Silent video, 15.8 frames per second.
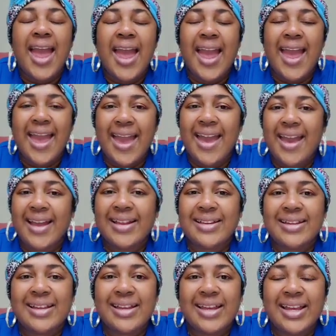
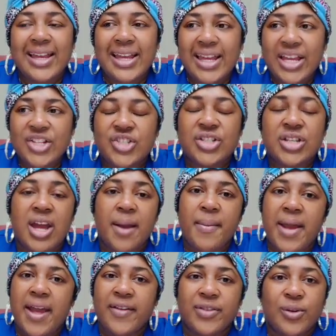And each time I
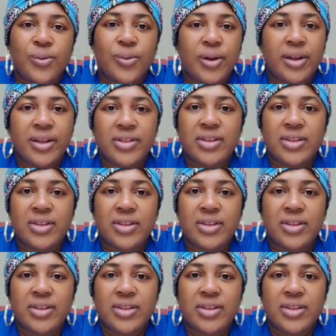had to work at